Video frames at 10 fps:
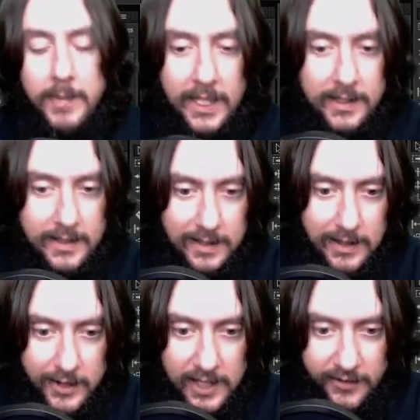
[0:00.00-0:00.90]
because
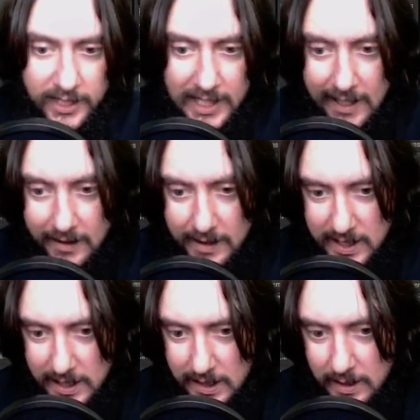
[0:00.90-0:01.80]
they're different
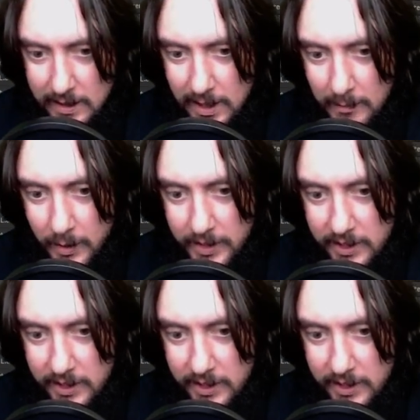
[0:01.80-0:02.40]
lengths, they both